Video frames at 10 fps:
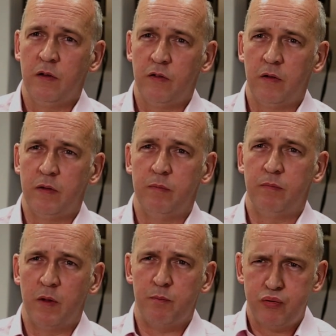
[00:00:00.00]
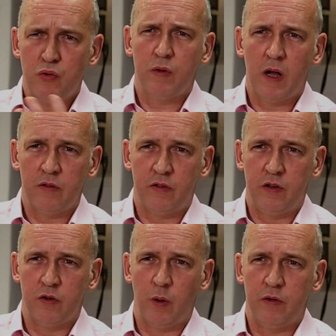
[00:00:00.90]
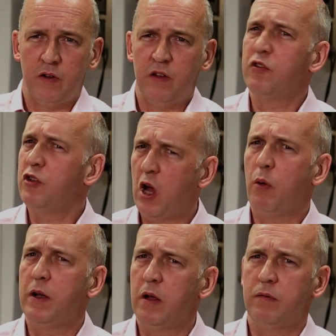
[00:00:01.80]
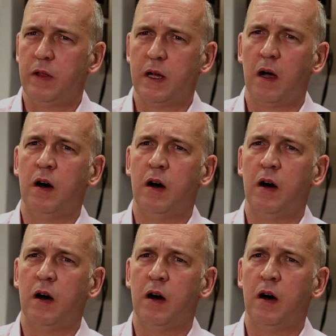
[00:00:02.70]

So the broad answer to your question is no, I don't think